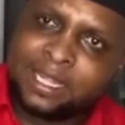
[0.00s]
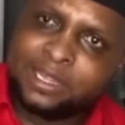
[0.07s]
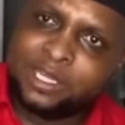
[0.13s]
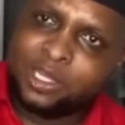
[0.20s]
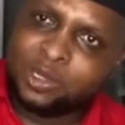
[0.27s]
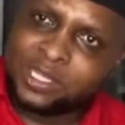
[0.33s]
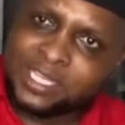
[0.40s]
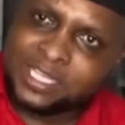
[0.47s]
the
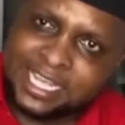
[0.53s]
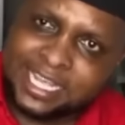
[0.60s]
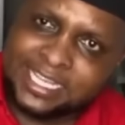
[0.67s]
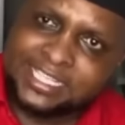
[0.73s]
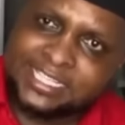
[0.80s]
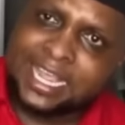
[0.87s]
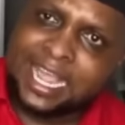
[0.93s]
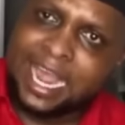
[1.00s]

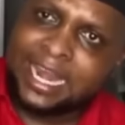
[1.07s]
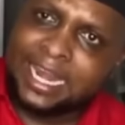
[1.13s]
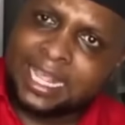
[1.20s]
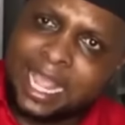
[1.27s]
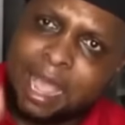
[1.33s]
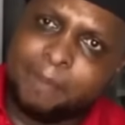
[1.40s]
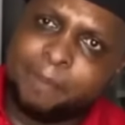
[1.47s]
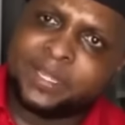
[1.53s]
nonsensical
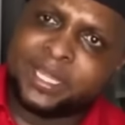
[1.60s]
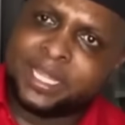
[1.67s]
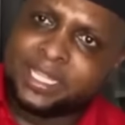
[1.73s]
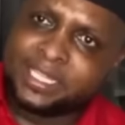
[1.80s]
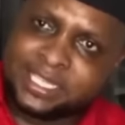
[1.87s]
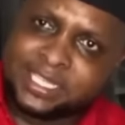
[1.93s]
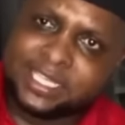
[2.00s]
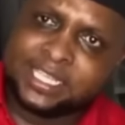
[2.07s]

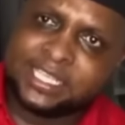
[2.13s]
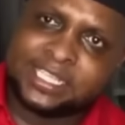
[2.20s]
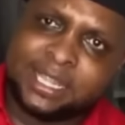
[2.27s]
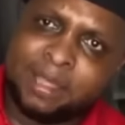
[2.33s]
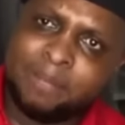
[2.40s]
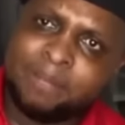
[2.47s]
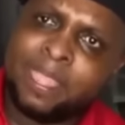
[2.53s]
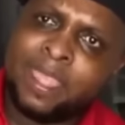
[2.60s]
capitalist
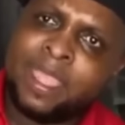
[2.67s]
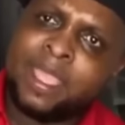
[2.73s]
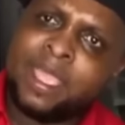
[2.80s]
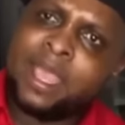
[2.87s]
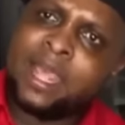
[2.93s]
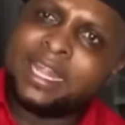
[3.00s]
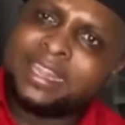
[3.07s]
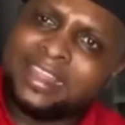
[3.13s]
system
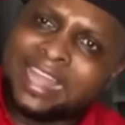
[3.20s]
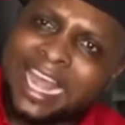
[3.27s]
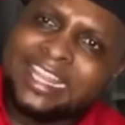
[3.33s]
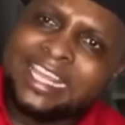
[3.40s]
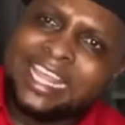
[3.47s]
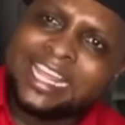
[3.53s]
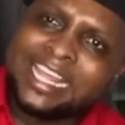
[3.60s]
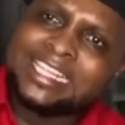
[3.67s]

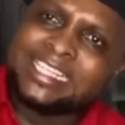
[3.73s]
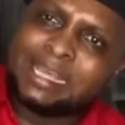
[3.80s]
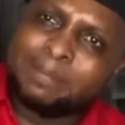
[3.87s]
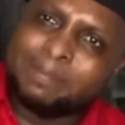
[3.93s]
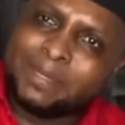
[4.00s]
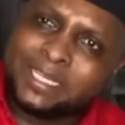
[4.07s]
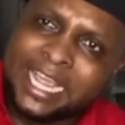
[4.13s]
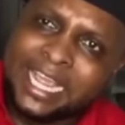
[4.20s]
that is
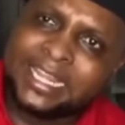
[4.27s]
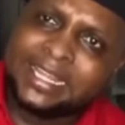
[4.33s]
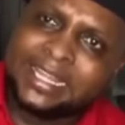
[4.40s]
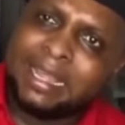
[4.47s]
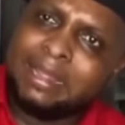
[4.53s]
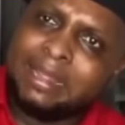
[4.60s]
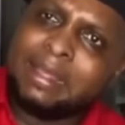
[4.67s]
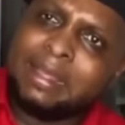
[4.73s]

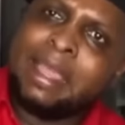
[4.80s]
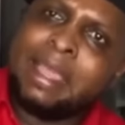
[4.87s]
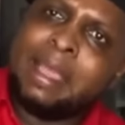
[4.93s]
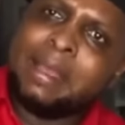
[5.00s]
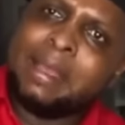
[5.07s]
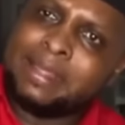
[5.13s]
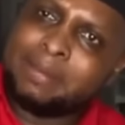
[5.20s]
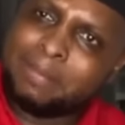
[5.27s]
subjecting
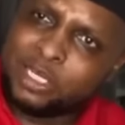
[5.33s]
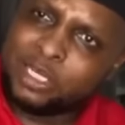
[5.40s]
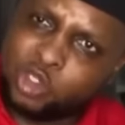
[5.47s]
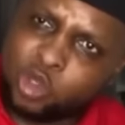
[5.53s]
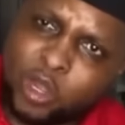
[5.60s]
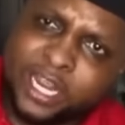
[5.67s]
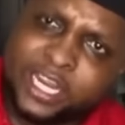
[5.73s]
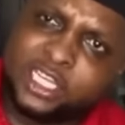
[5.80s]
the
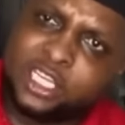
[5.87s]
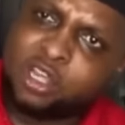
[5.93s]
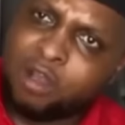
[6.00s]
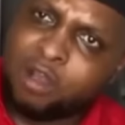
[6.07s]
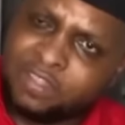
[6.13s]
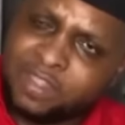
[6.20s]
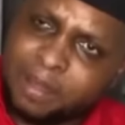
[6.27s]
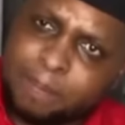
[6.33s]
majority
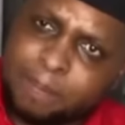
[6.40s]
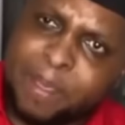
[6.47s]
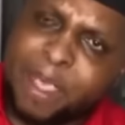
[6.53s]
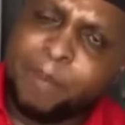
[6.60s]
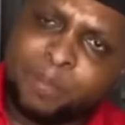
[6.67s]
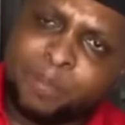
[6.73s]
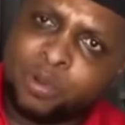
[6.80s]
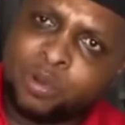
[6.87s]
of the
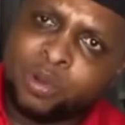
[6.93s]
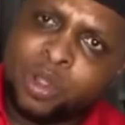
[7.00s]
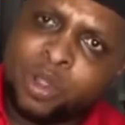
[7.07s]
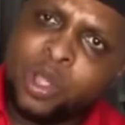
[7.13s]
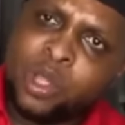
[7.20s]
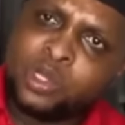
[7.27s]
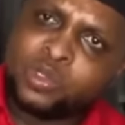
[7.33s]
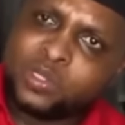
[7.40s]
people
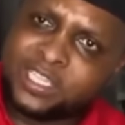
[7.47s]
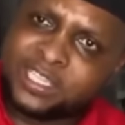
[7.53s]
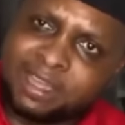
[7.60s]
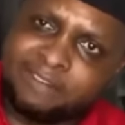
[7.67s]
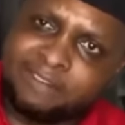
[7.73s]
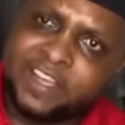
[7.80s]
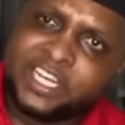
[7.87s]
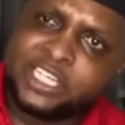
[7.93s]
to
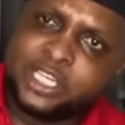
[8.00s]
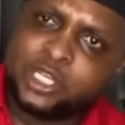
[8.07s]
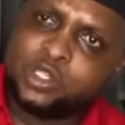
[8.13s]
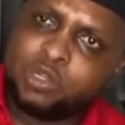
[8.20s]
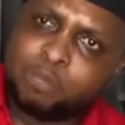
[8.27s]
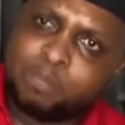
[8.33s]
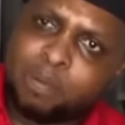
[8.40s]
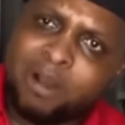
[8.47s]
starvation,
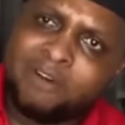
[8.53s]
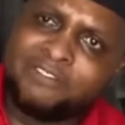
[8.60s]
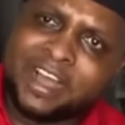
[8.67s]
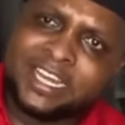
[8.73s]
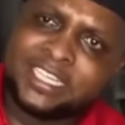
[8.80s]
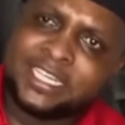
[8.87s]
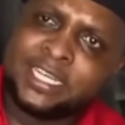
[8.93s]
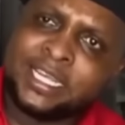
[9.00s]
to
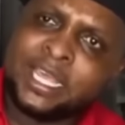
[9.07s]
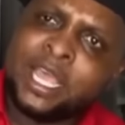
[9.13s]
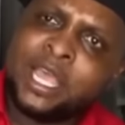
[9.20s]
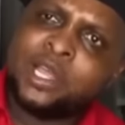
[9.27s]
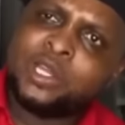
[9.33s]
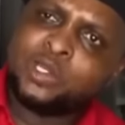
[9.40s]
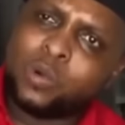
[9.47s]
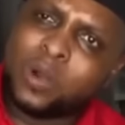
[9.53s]
poverty,
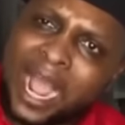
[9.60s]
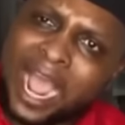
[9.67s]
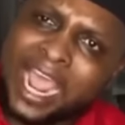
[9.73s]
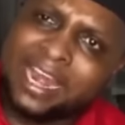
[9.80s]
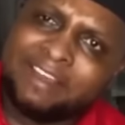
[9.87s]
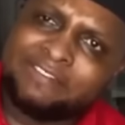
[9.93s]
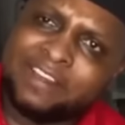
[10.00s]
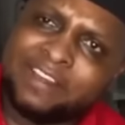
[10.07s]
to high
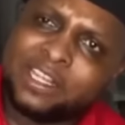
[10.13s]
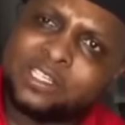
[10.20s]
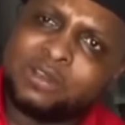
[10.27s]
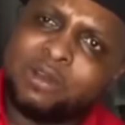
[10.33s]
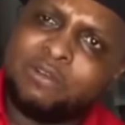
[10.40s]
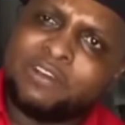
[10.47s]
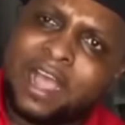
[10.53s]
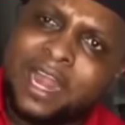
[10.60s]
levels
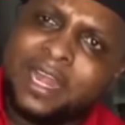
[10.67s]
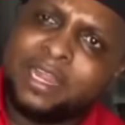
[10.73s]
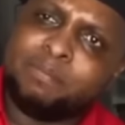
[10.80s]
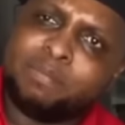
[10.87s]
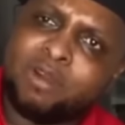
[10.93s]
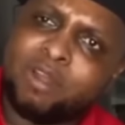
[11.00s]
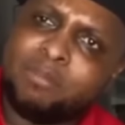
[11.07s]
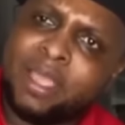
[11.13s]
of
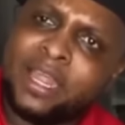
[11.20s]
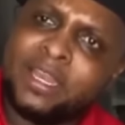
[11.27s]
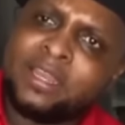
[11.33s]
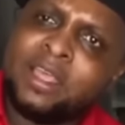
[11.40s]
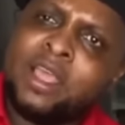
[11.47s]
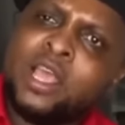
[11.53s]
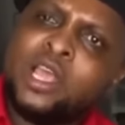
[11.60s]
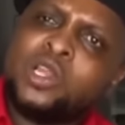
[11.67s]

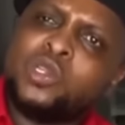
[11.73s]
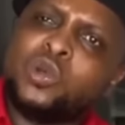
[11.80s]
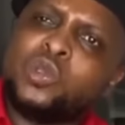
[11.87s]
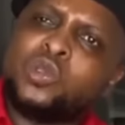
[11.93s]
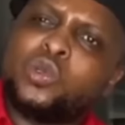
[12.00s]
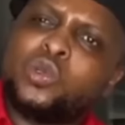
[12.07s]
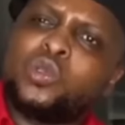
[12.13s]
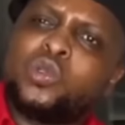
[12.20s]
unemployment,
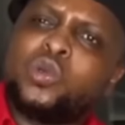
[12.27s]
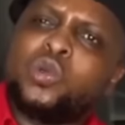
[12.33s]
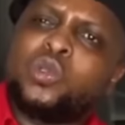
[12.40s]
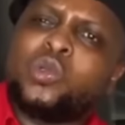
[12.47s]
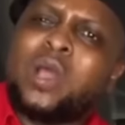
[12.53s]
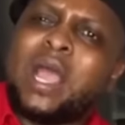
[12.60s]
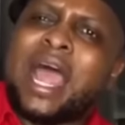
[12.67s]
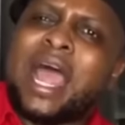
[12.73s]

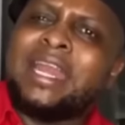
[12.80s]
to